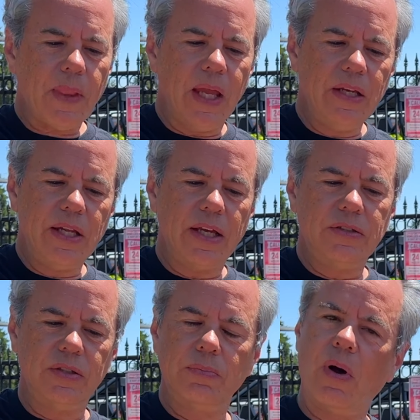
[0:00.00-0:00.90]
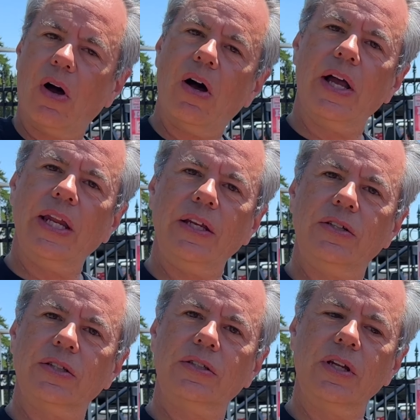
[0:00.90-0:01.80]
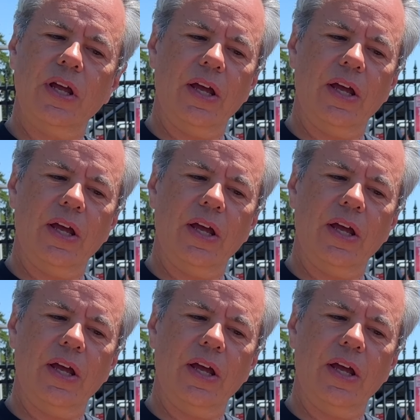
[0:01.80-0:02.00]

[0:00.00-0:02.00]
he takes his paw and he just